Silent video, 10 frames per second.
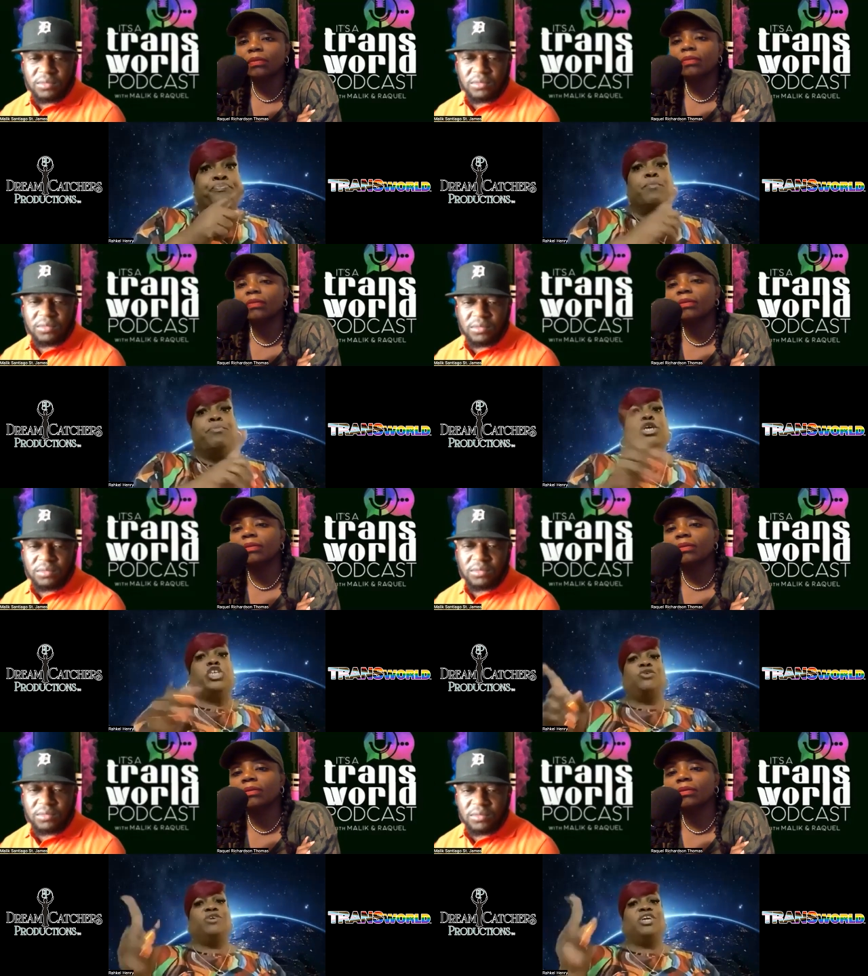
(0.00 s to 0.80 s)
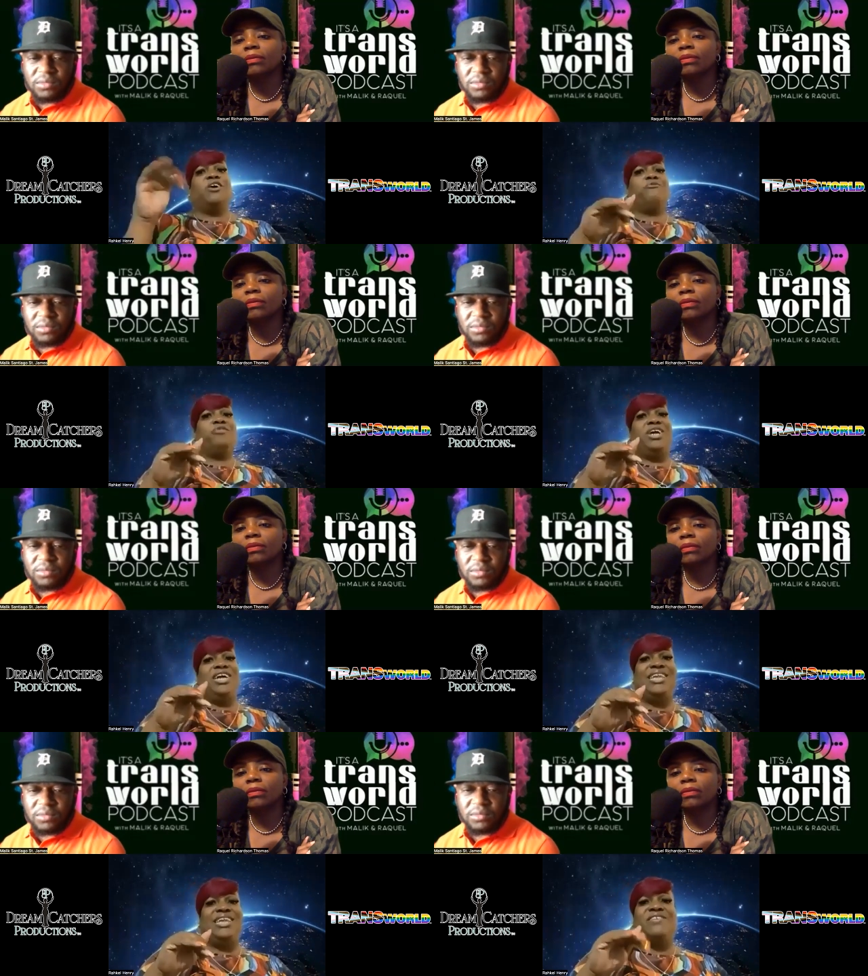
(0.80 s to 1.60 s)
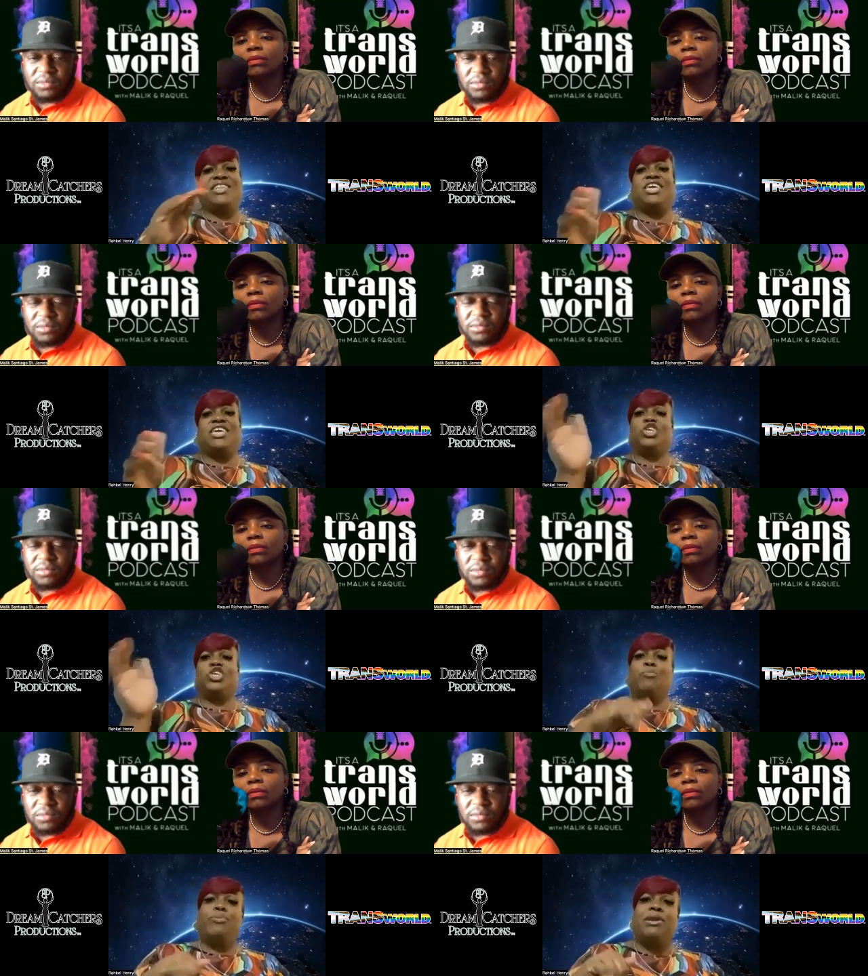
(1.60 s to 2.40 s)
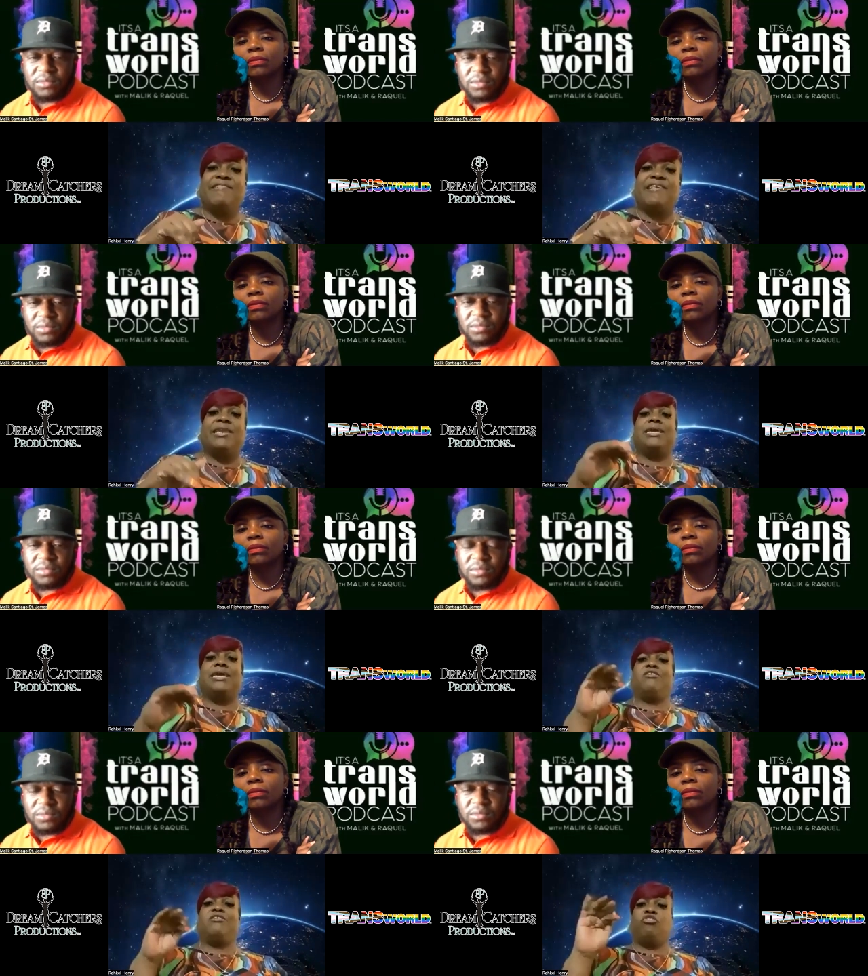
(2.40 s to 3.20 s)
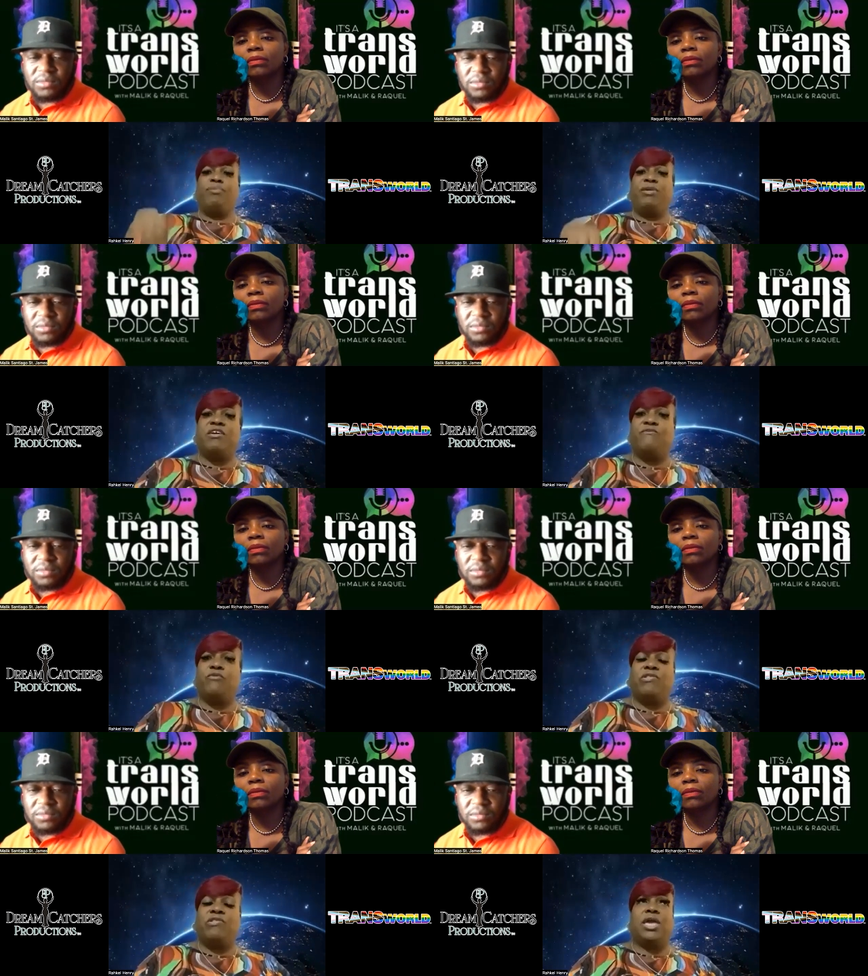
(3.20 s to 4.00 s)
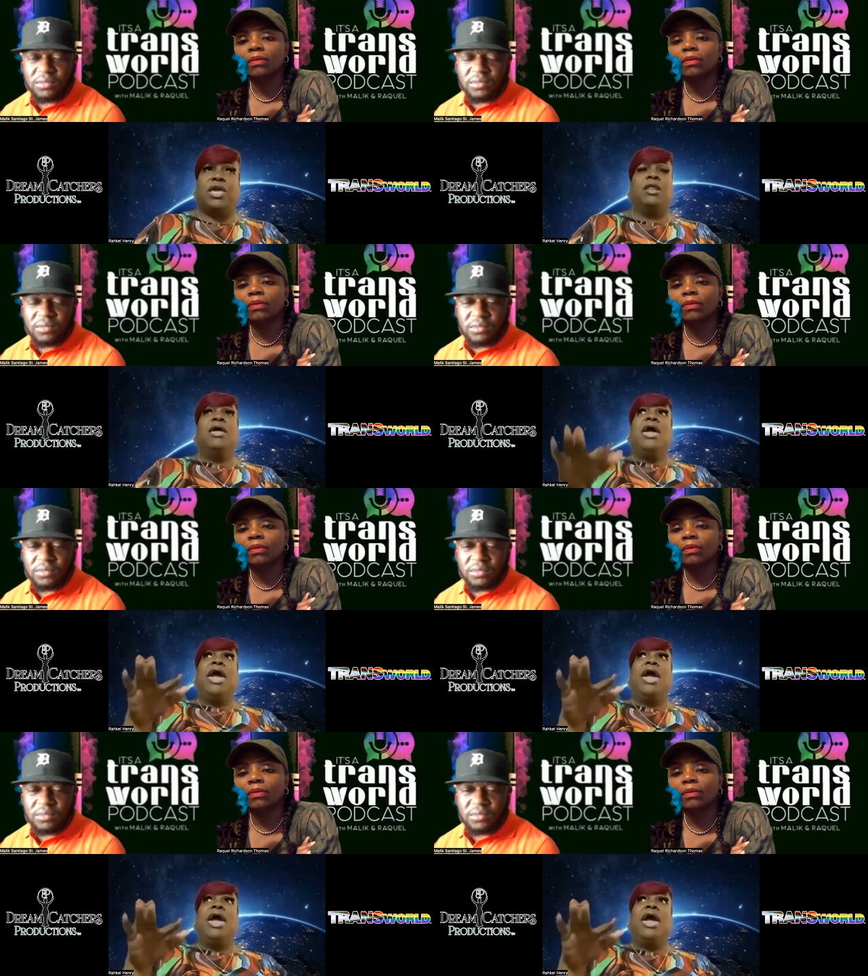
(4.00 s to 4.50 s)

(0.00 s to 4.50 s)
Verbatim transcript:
Speaker 1: but she'll get over and love us again. She'll pull us in again. She'll be there for us again.